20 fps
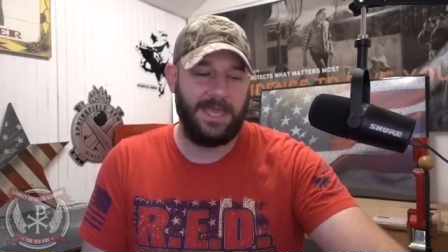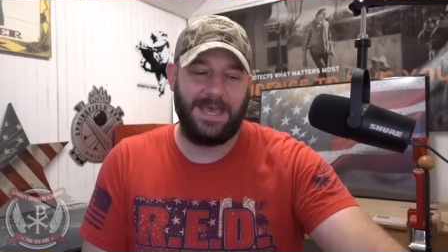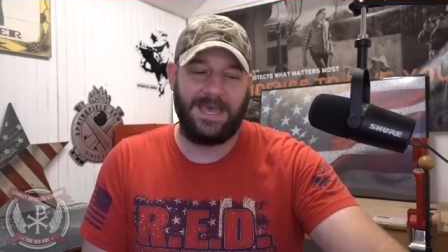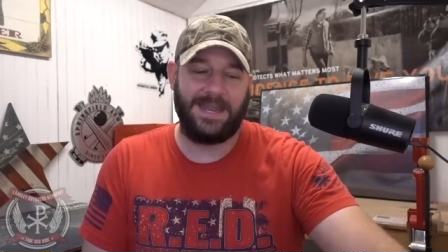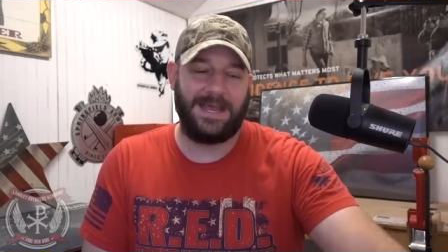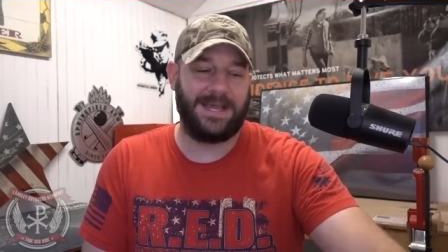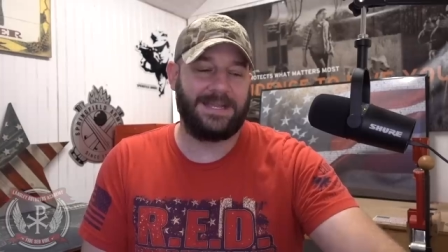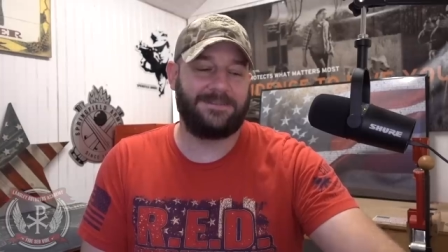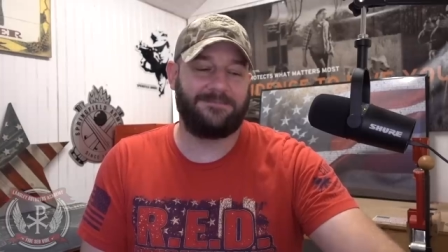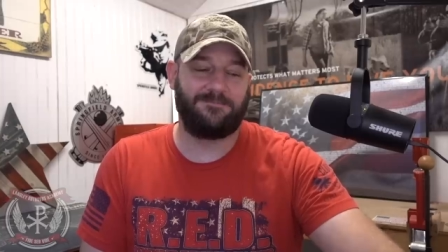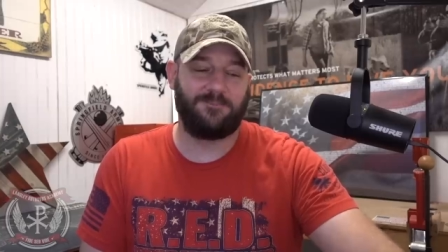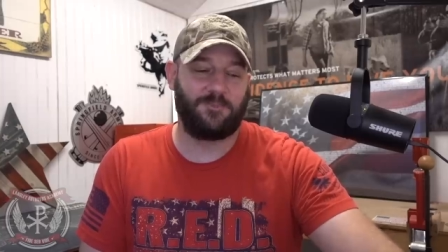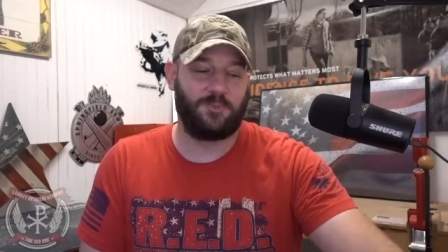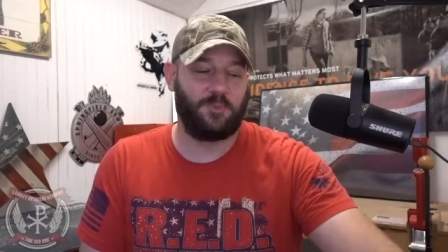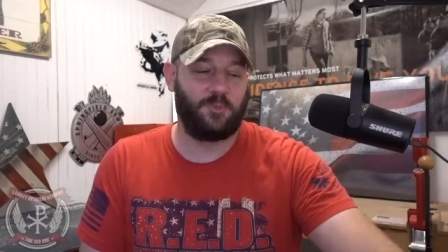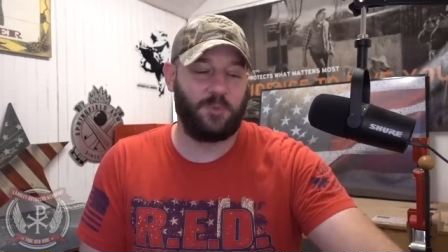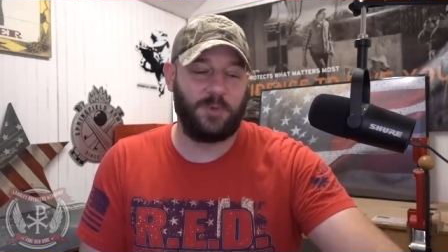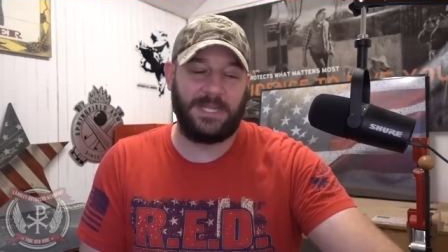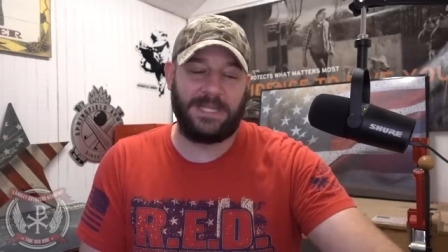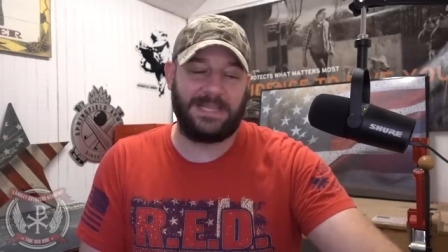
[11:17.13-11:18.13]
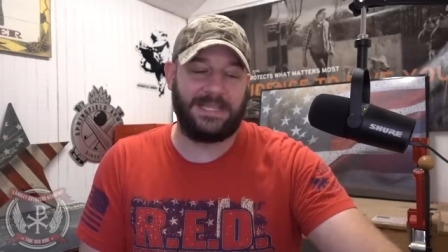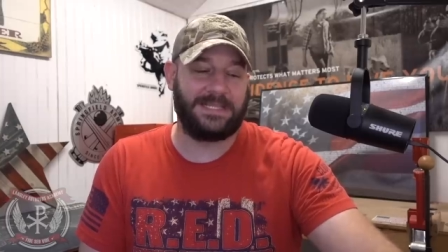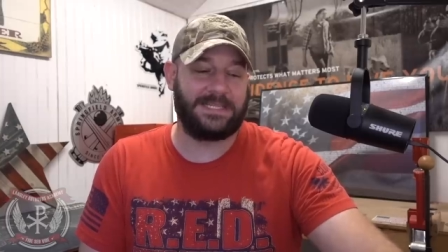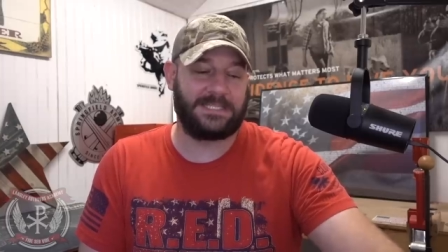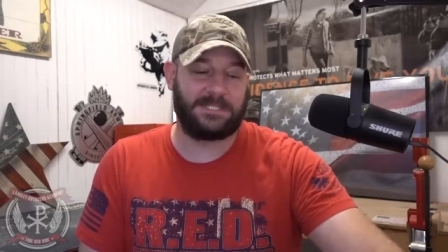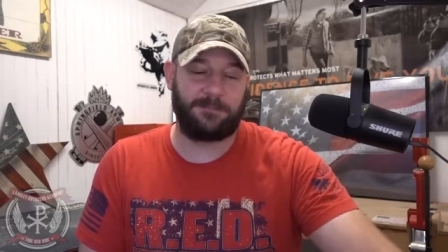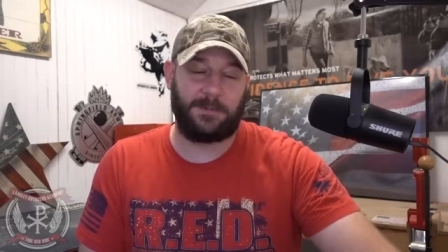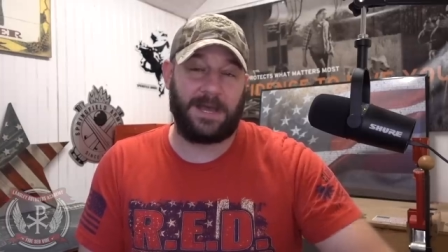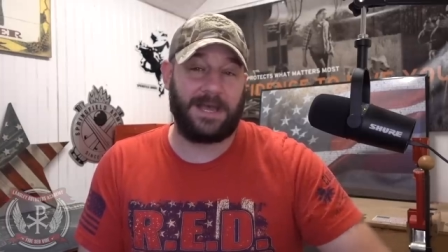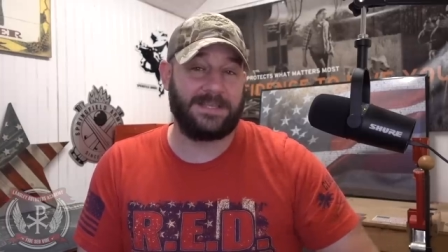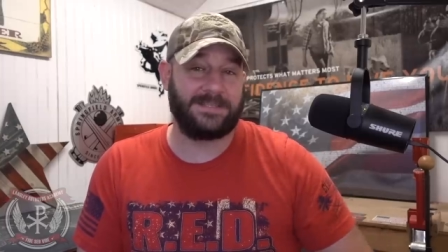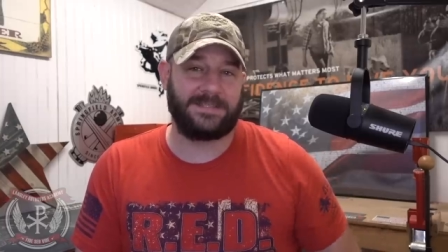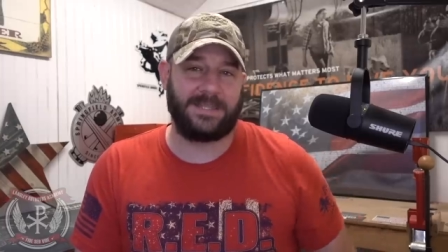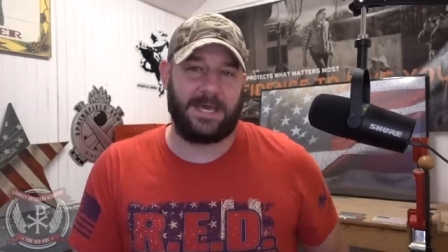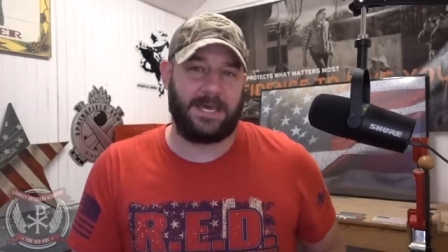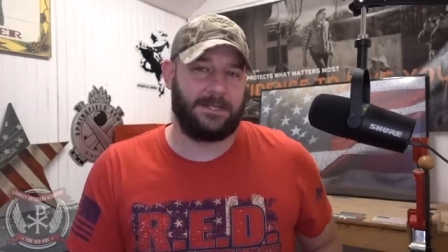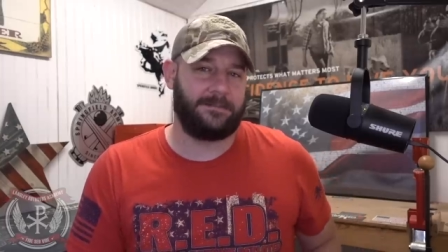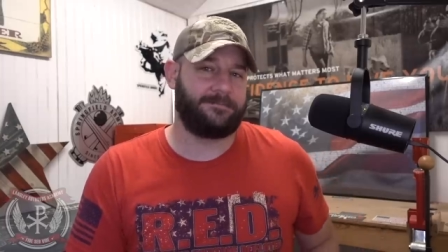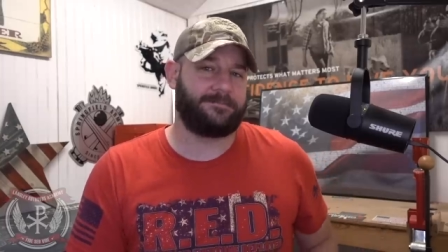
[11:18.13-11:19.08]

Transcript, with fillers: And I really despise that.